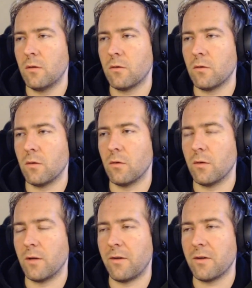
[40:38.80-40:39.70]
So a
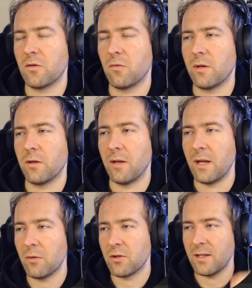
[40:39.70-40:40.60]
direction where the
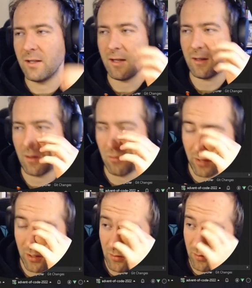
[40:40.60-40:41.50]
neighbors in that
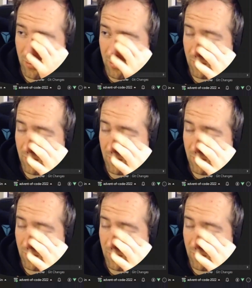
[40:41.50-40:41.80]
direction